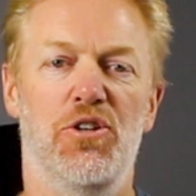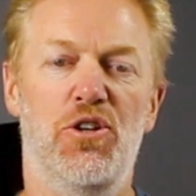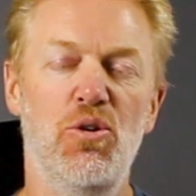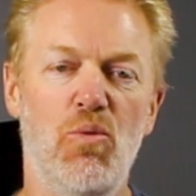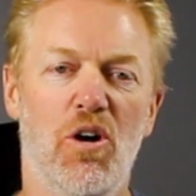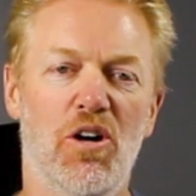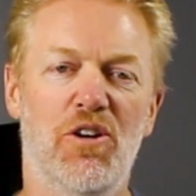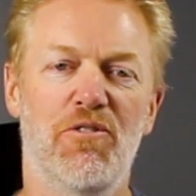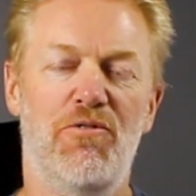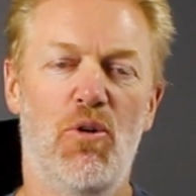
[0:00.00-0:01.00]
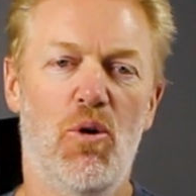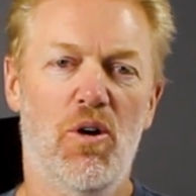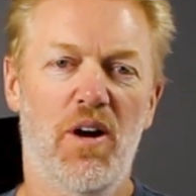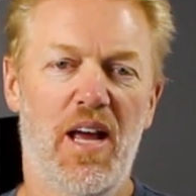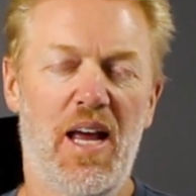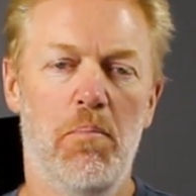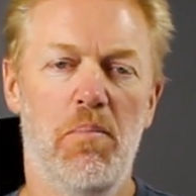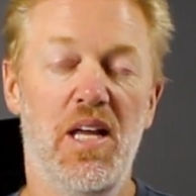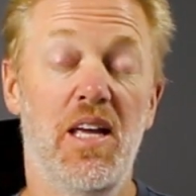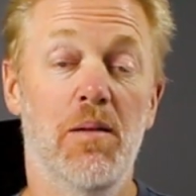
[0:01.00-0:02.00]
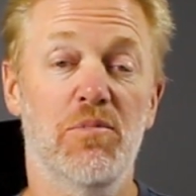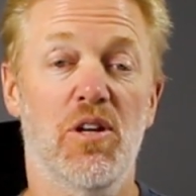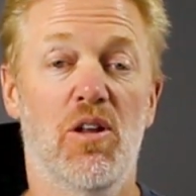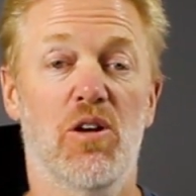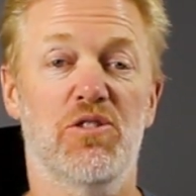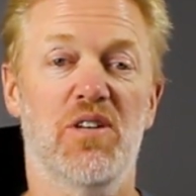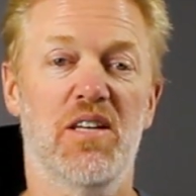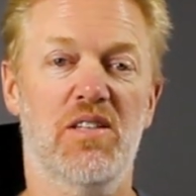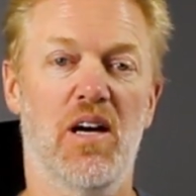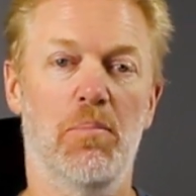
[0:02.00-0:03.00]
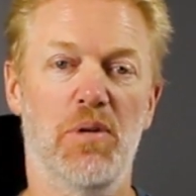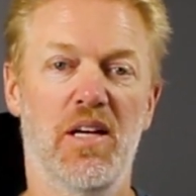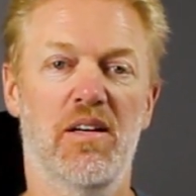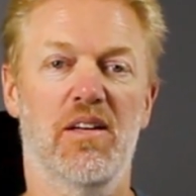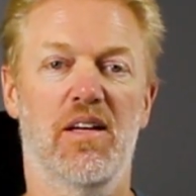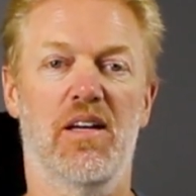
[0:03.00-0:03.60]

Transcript: You work for a medium to large size company